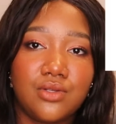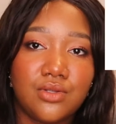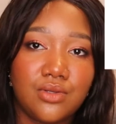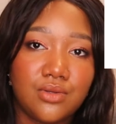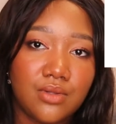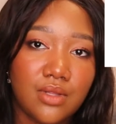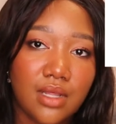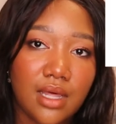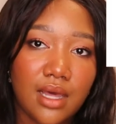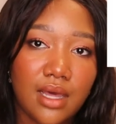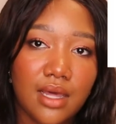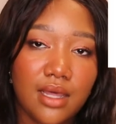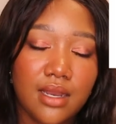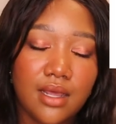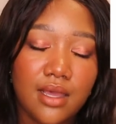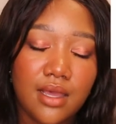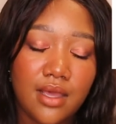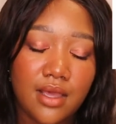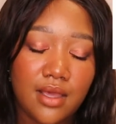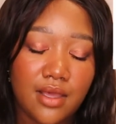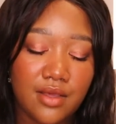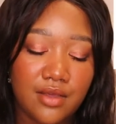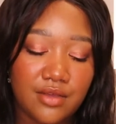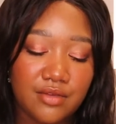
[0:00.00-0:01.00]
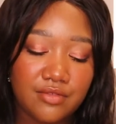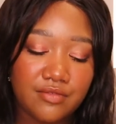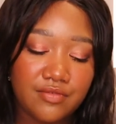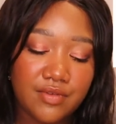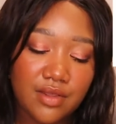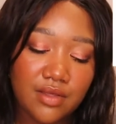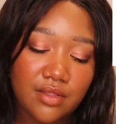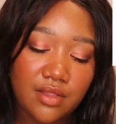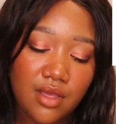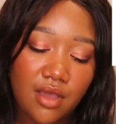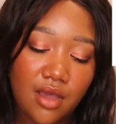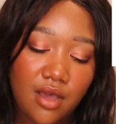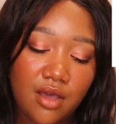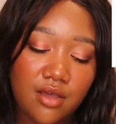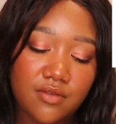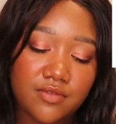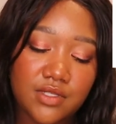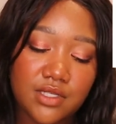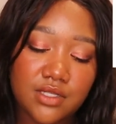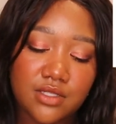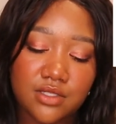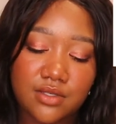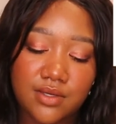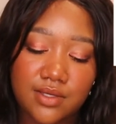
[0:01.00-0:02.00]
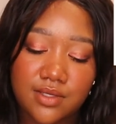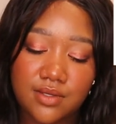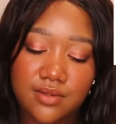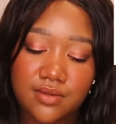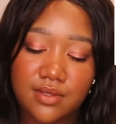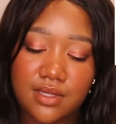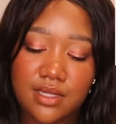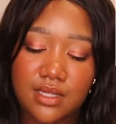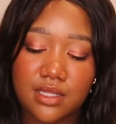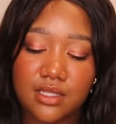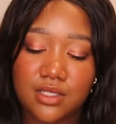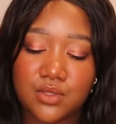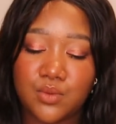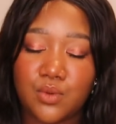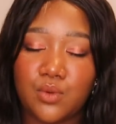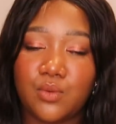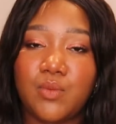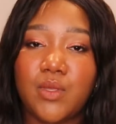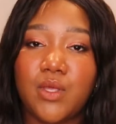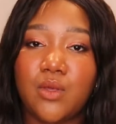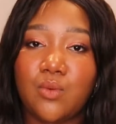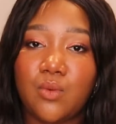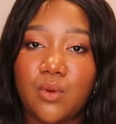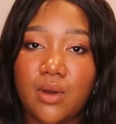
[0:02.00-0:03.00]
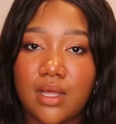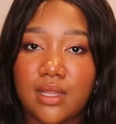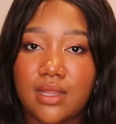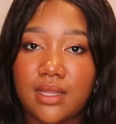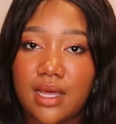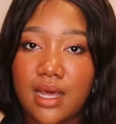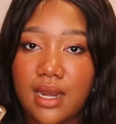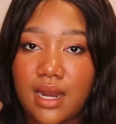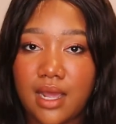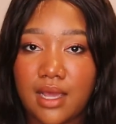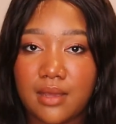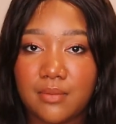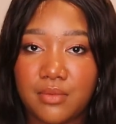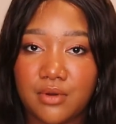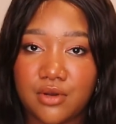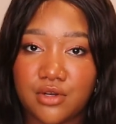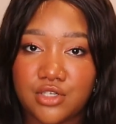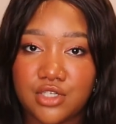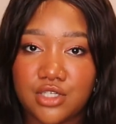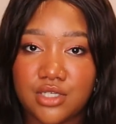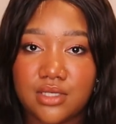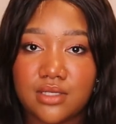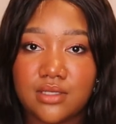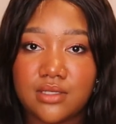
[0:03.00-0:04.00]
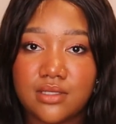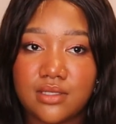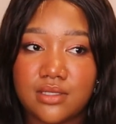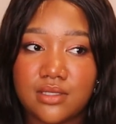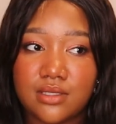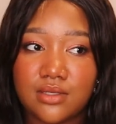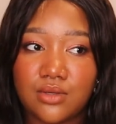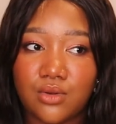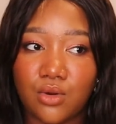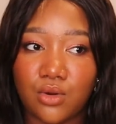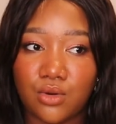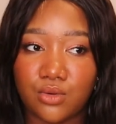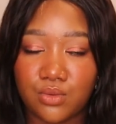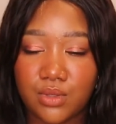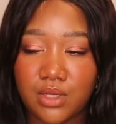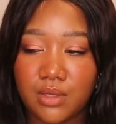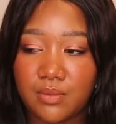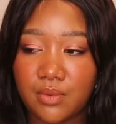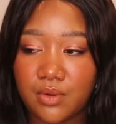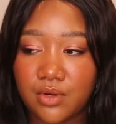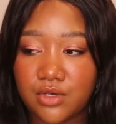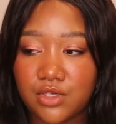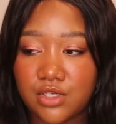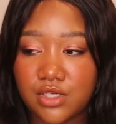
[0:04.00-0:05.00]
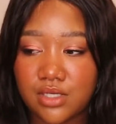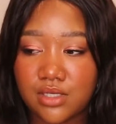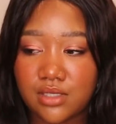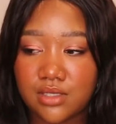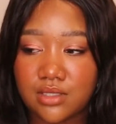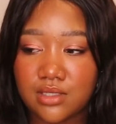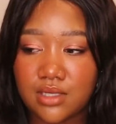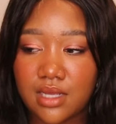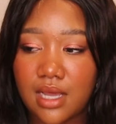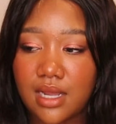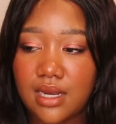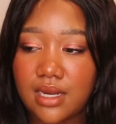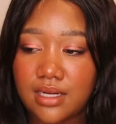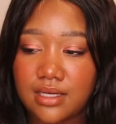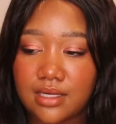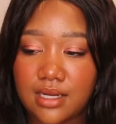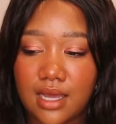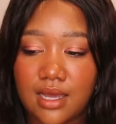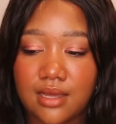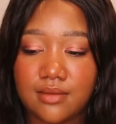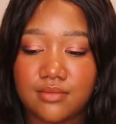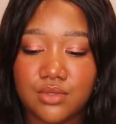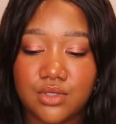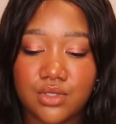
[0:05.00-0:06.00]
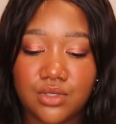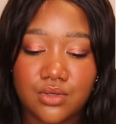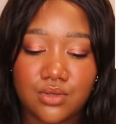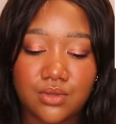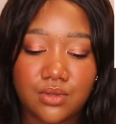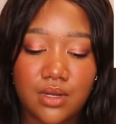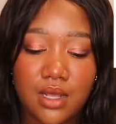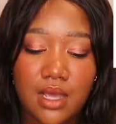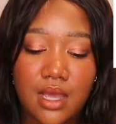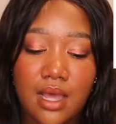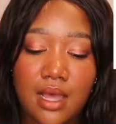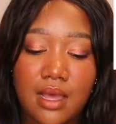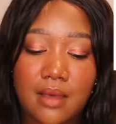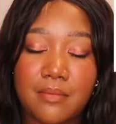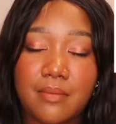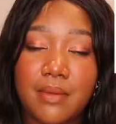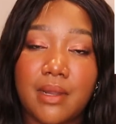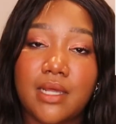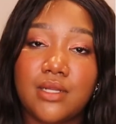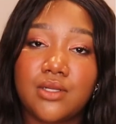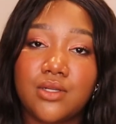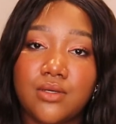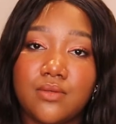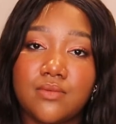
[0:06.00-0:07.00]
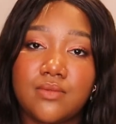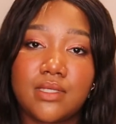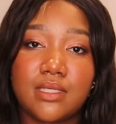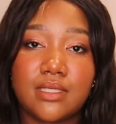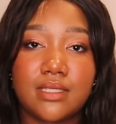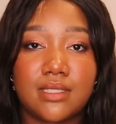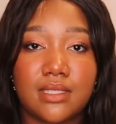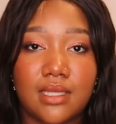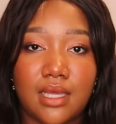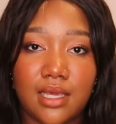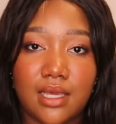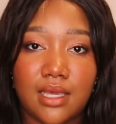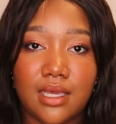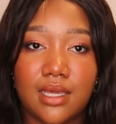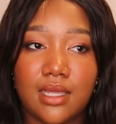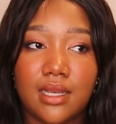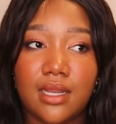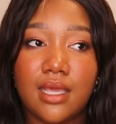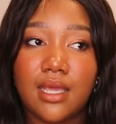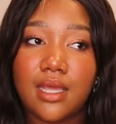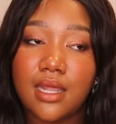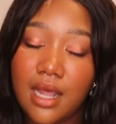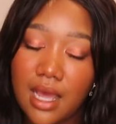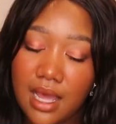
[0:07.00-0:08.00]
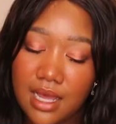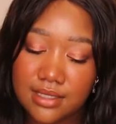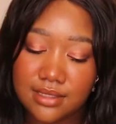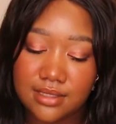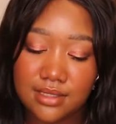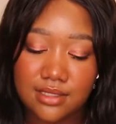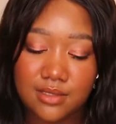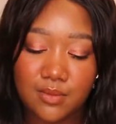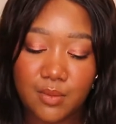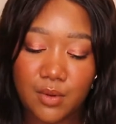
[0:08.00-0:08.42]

do that fairly often, so I don't think this will be one that I purchase or repurchase anytime soon, but I don't dislike it. It has its